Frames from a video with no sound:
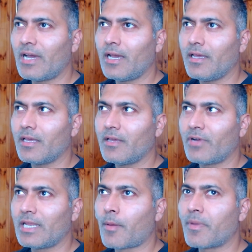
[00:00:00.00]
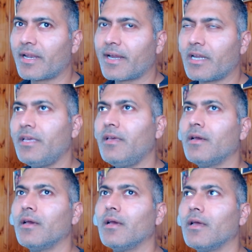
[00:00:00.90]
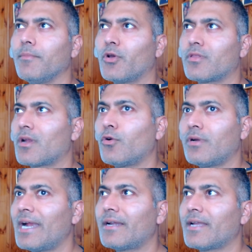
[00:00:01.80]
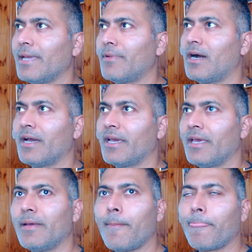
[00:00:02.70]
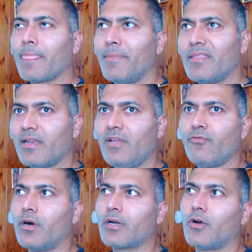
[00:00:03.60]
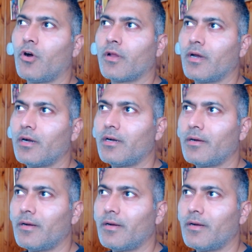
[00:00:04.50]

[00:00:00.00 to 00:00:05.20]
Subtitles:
if I remember correctly, because around that time I basically worked on